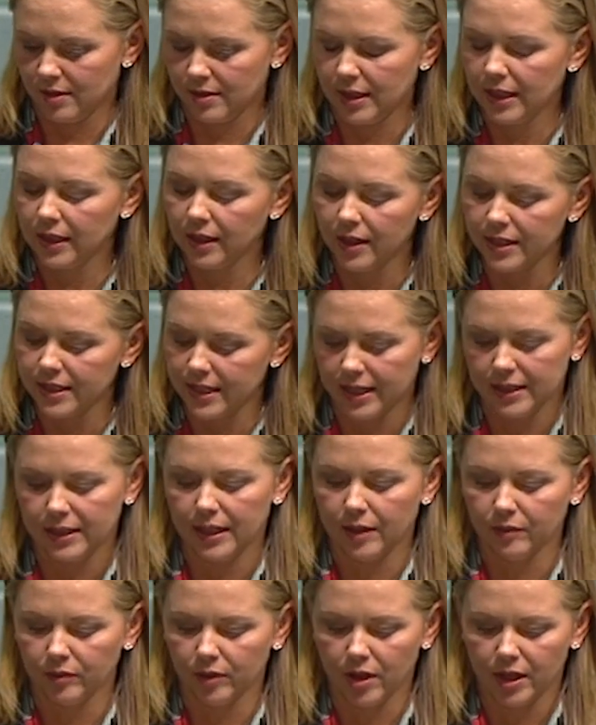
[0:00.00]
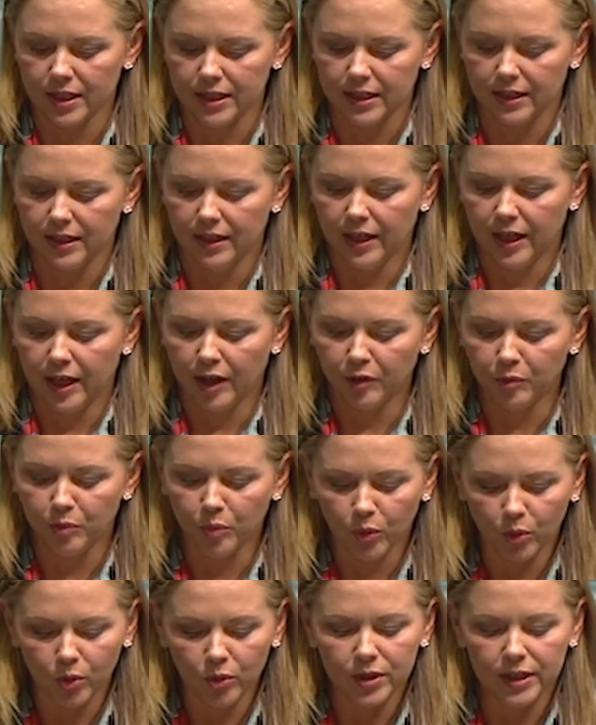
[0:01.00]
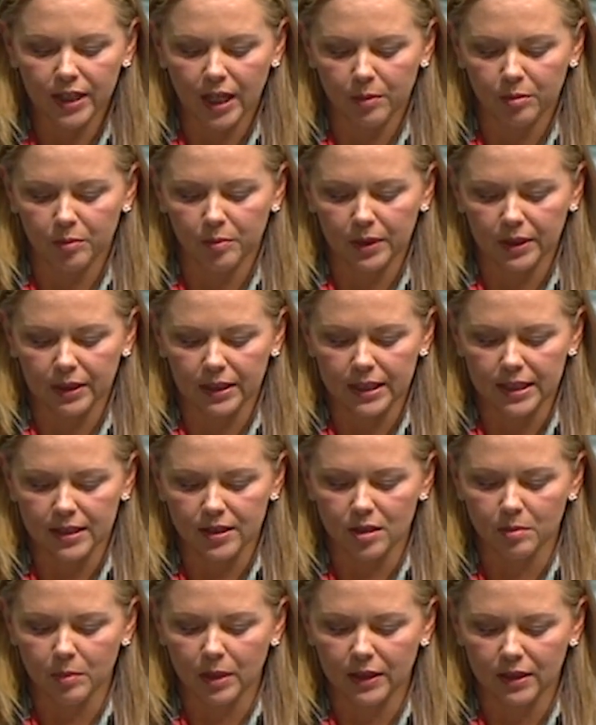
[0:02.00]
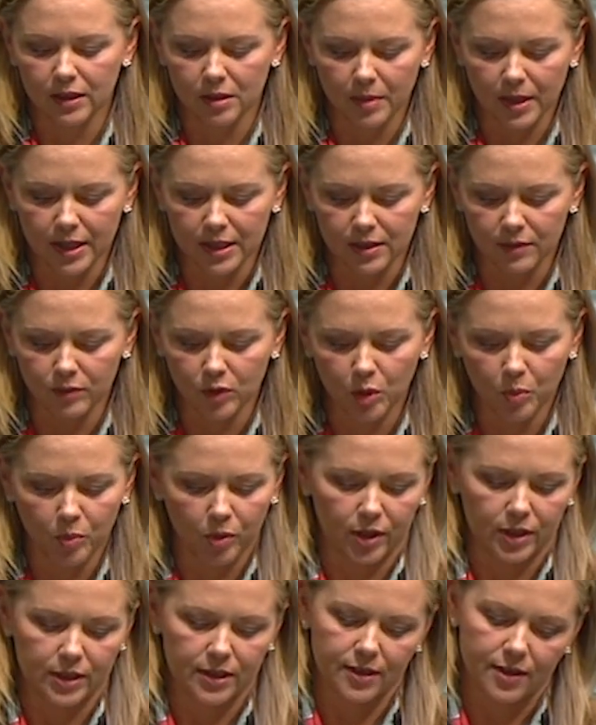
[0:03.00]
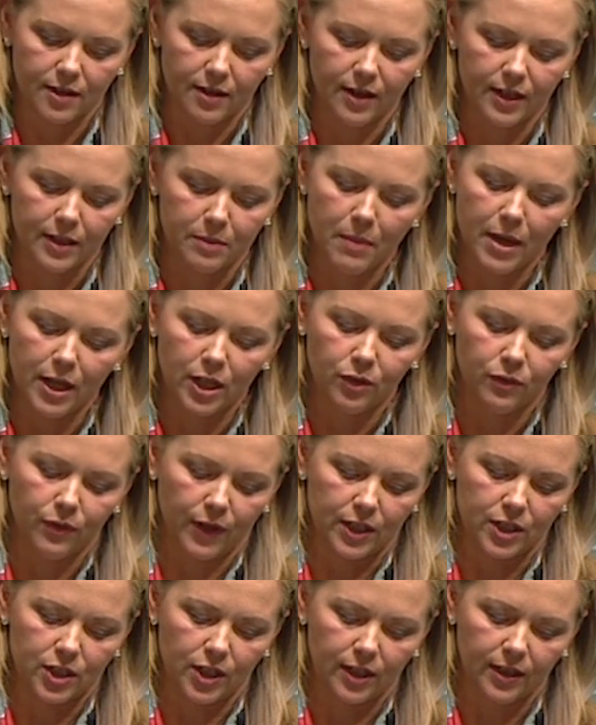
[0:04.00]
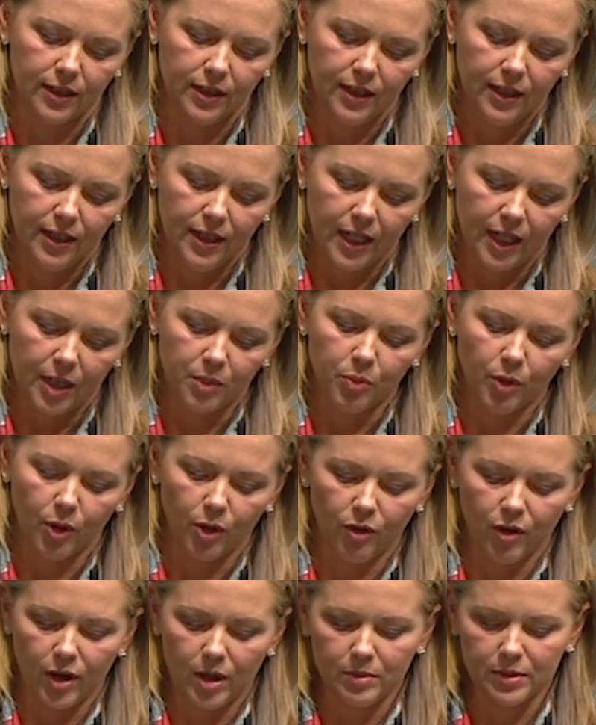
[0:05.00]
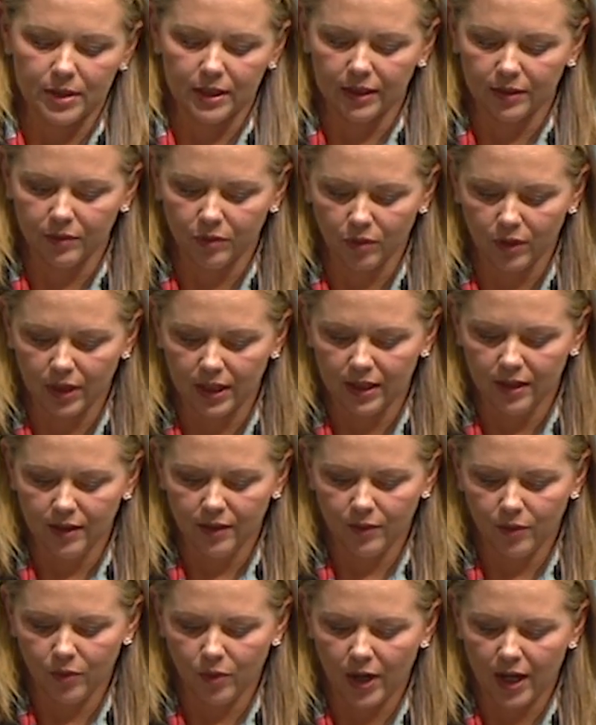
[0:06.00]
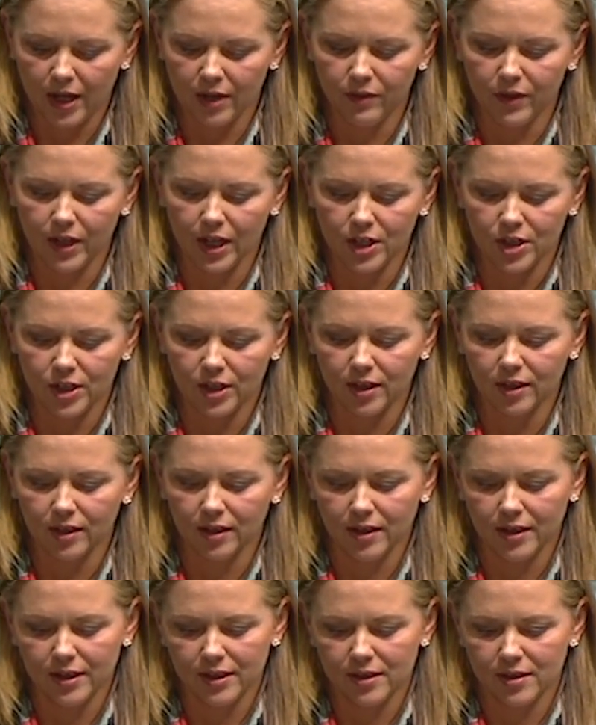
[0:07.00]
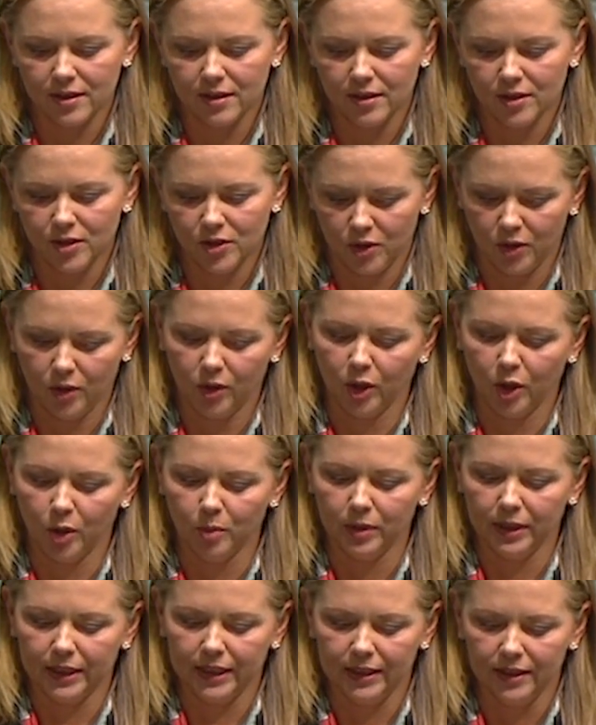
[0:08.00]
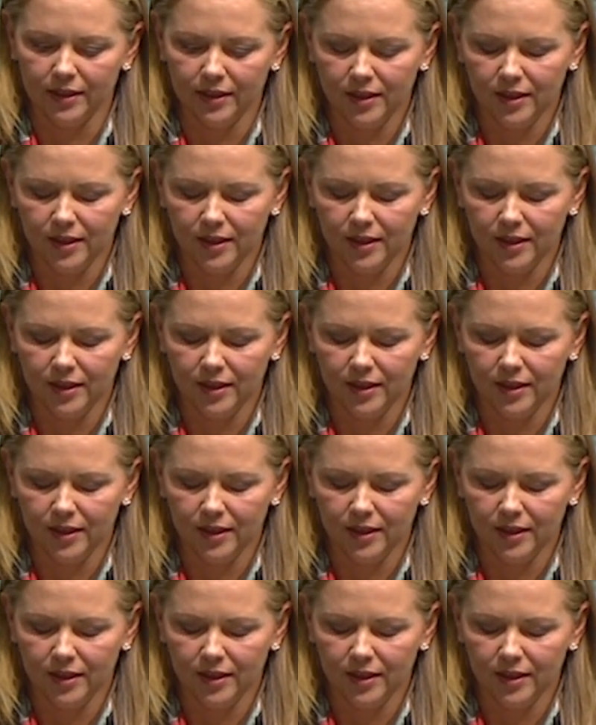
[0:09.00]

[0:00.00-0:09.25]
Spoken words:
Sealight and Avlight have broad capabilities to meet the demands of new product design, manufacture and program delivery for aviation clients globally.